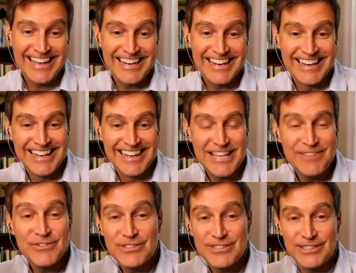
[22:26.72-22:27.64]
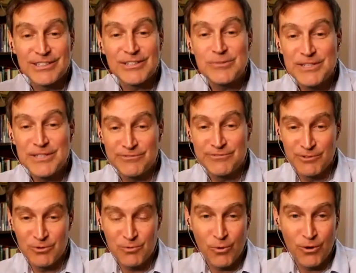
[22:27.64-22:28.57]
and even just a little bit of a
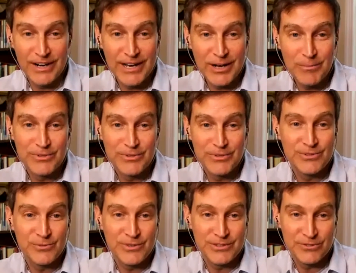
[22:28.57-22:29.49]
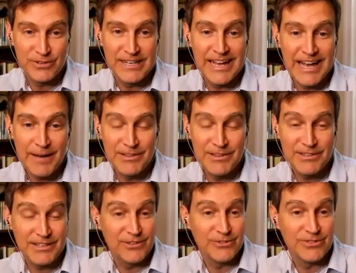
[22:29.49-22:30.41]
reward helps with creating habits
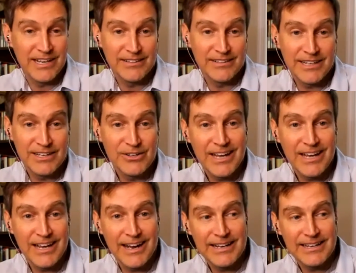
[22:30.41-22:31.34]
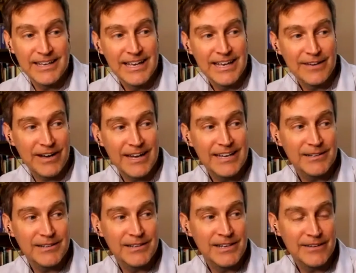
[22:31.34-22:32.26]
like you're saying like okay i if i
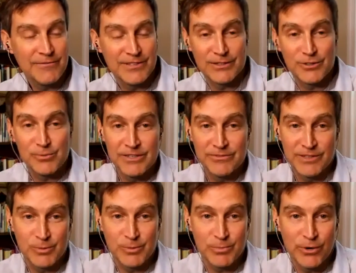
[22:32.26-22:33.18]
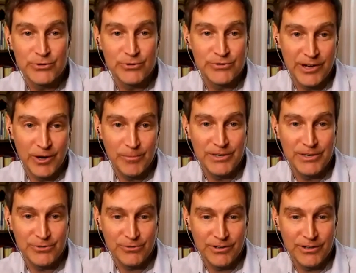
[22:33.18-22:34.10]
can if it's a little bit of exposure therapy
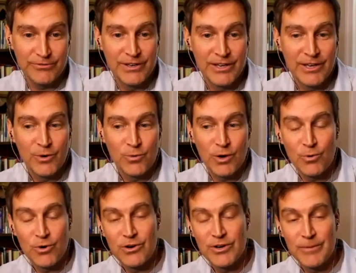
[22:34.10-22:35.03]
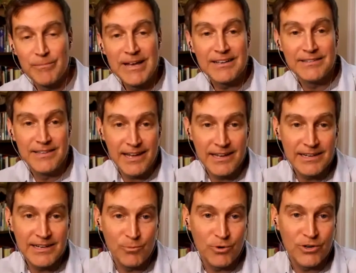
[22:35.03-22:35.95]
sort of oh, we're going to make a date
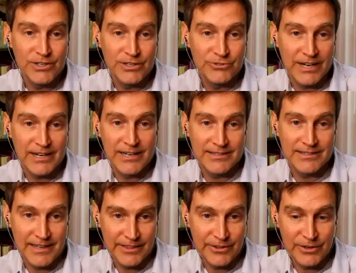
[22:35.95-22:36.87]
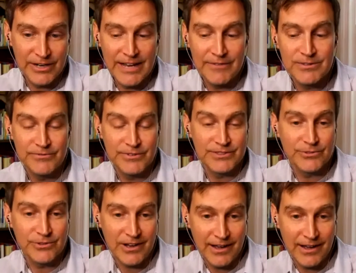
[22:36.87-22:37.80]
and we're going to try to get together and have some
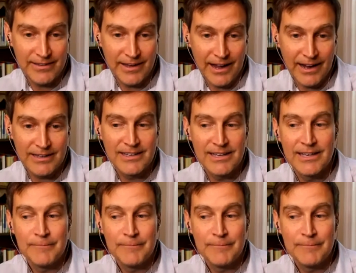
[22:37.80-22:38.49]
physical contact